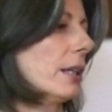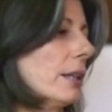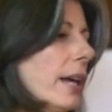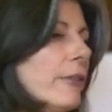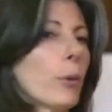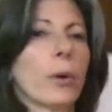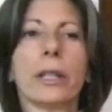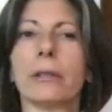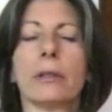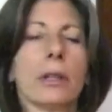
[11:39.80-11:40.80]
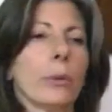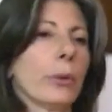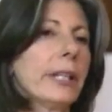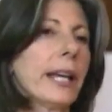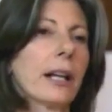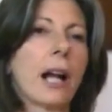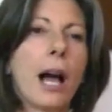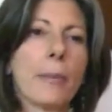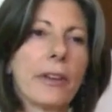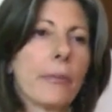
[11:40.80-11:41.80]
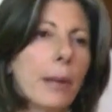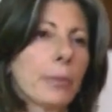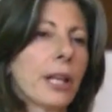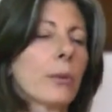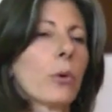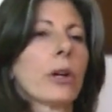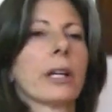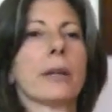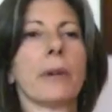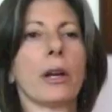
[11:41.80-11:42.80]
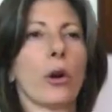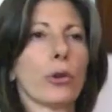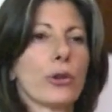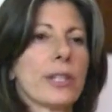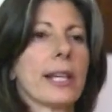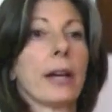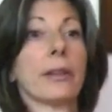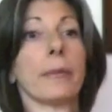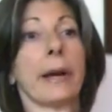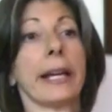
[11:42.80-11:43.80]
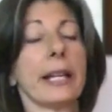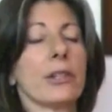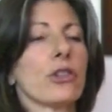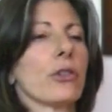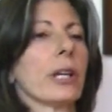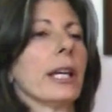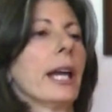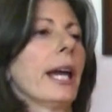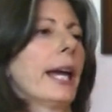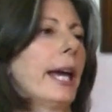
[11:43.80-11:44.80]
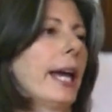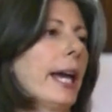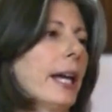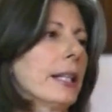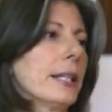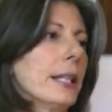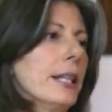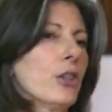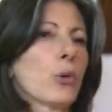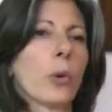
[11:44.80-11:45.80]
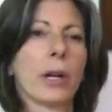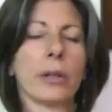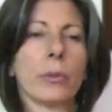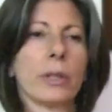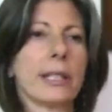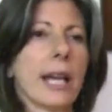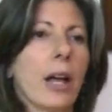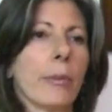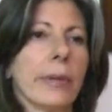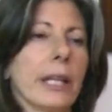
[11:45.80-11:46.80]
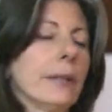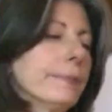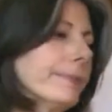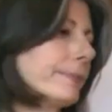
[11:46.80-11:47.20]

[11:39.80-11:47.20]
Everyone would get a copy of my blood work and my ultrasound and my history, and each one would tell me,